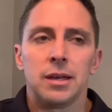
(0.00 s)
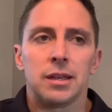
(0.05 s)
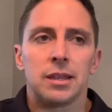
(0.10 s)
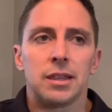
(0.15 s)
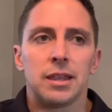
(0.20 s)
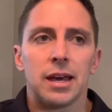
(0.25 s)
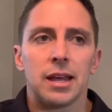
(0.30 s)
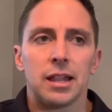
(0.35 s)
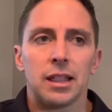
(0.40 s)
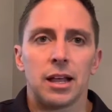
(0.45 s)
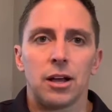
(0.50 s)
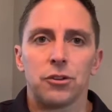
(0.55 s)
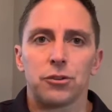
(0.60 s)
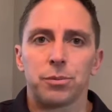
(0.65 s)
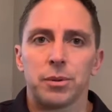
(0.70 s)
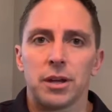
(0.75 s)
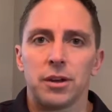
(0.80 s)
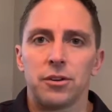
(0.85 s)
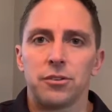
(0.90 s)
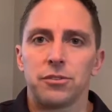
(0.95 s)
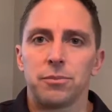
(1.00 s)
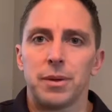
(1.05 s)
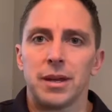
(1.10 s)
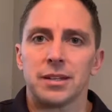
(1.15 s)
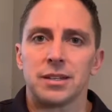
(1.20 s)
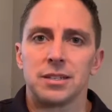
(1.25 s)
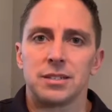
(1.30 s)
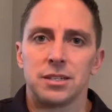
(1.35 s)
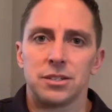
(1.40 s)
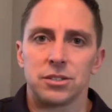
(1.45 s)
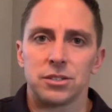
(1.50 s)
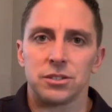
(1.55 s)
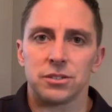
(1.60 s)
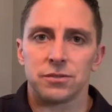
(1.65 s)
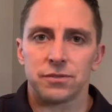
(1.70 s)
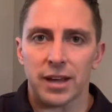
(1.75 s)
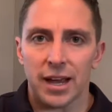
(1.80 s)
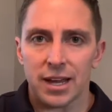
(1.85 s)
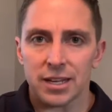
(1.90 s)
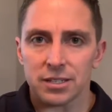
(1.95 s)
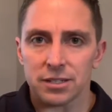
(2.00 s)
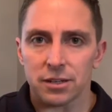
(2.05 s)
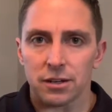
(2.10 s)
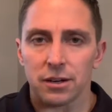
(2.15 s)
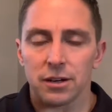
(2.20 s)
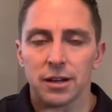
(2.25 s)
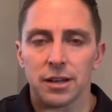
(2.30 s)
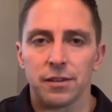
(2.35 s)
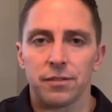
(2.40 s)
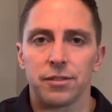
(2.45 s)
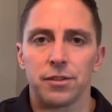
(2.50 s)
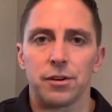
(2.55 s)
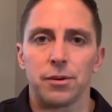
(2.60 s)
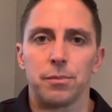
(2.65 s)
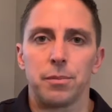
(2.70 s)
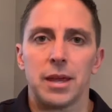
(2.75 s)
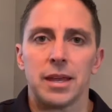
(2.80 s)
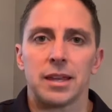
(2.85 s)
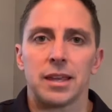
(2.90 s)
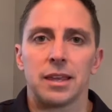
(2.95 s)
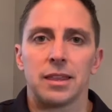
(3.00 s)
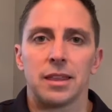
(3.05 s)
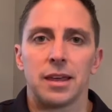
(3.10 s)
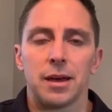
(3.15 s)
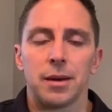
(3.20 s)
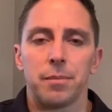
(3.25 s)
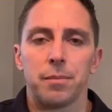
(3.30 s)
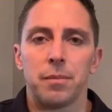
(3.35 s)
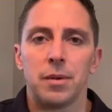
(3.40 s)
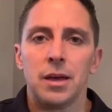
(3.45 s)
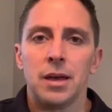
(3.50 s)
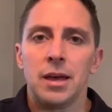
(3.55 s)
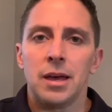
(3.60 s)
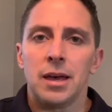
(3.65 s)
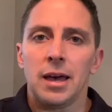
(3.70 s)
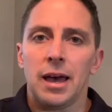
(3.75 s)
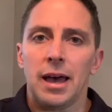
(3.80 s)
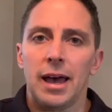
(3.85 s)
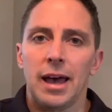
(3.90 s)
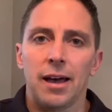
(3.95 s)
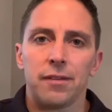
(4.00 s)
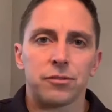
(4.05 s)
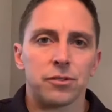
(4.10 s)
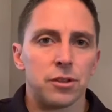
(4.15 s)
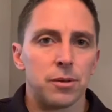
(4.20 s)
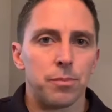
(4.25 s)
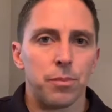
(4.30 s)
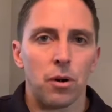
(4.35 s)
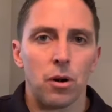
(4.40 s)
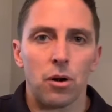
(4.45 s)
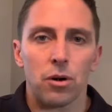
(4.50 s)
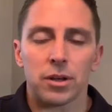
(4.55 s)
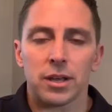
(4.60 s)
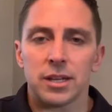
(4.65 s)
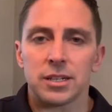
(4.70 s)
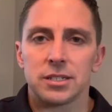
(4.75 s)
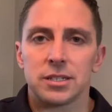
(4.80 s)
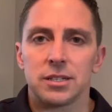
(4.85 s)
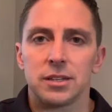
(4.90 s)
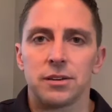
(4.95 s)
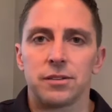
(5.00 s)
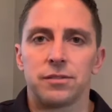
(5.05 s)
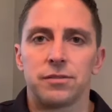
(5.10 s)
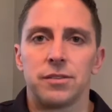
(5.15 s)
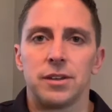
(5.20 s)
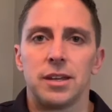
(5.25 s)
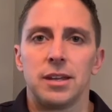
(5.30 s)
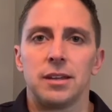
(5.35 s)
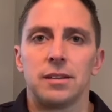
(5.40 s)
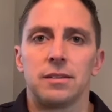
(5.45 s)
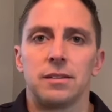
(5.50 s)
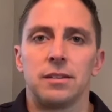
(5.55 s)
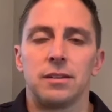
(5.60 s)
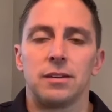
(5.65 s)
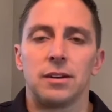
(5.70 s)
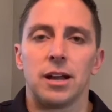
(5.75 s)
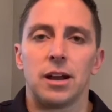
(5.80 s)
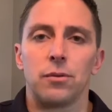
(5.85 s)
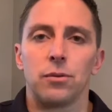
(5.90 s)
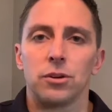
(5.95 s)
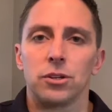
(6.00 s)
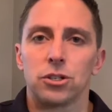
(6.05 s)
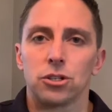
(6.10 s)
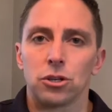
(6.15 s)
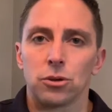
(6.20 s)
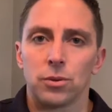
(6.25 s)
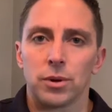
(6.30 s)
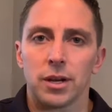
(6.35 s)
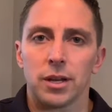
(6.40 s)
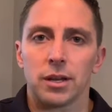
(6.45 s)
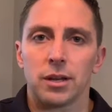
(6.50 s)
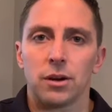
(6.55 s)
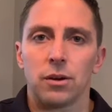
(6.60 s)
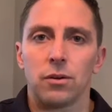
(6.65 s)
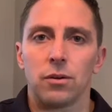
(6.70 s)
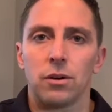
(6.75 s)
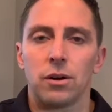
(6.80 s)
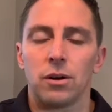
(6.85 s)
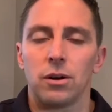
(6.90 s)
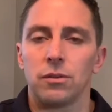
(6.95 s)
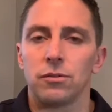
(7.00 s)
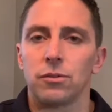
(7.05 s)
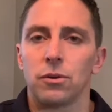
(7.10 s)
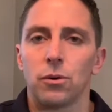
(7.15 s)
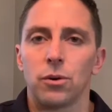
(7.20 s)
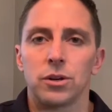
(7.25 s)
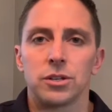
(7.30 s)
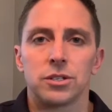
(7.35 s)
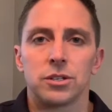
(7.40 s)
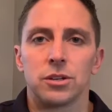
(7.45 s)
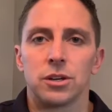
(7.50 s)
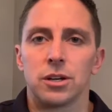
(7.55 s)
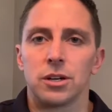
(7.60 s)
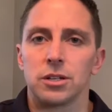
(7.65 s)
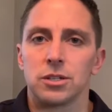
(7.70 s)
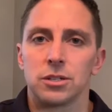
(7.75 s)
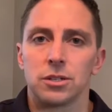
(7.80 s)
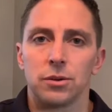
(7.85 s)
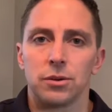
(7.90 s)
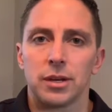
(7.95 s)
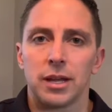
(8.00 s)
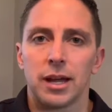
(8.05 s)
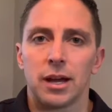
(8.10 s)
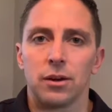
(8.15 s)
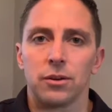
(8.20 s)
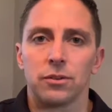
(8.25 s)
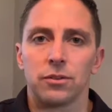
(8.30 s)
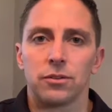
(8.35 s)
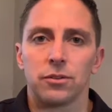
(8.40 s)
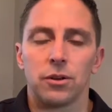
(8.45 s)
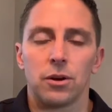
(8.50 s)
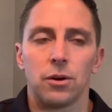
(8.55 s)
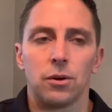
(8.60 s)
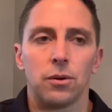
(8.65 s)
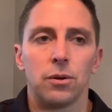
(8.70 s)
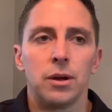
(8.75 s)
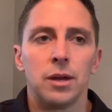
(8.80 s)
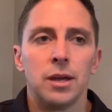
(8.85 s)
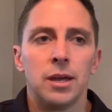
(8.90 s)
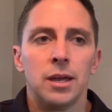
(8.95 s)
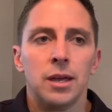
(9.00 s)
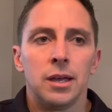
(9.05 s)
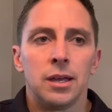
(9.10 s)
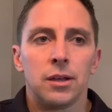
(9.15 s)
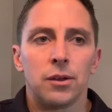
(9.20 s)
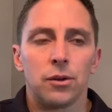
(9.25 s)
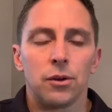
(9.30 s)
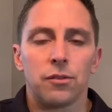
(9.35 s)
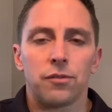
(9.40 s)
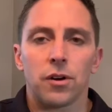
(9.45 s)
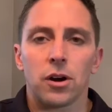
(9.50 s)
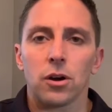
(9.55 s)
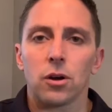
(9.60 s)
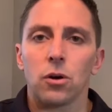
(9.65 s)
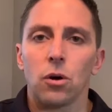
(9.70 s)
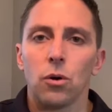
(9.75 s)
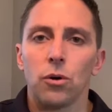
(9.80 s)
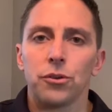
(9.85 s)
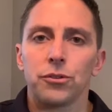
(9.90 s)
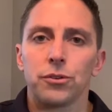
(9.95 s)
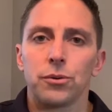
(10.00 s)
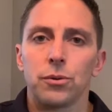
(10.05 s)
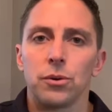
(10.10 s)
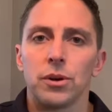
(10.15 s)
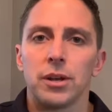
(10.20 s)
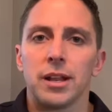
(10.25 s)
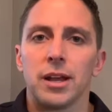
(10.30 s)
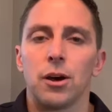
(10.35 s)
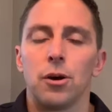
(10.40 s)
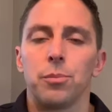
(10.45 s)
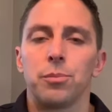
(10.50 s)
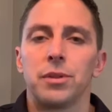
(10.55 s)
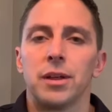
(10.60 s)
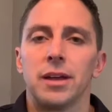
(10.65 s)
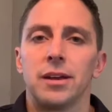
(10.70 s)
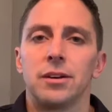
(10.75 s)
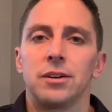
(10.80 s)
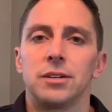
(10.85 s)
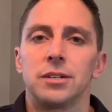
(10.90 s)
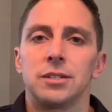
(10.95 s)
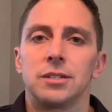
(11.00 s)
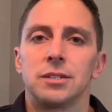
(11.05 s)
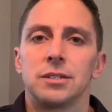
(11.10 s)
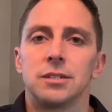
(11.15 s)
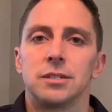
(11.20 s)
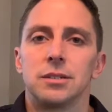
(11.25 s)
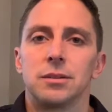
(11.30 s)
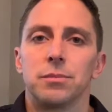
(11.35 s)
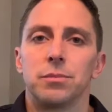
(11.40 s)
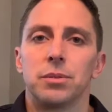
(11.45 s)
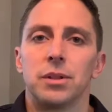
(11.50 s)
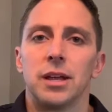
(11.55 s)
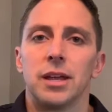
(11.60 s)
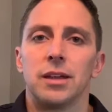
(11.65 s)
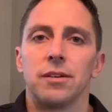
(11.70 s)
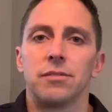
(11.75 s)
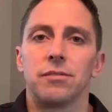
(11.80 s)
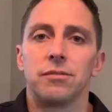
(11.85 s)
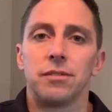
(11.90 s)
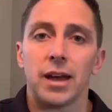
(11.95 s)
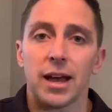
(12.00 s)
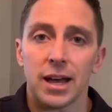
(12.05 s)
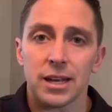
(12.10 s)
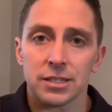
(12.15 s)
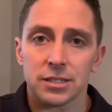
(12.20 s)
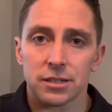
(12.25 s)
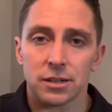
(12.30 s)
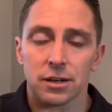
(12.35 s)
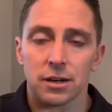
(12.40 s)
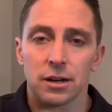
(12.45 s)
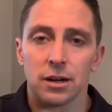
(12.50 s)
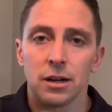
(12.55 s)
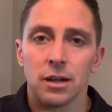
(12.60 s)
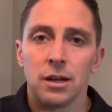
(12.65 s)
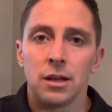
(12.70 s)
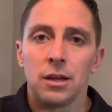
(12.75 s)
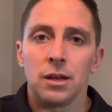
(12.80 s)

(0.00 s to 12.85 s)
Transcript: That allows players to make decisions faster. If they're making them after the ball gets to their feet and they're not really sure where to go, of course they're going to slow down. So, if our goal is really to help players play faster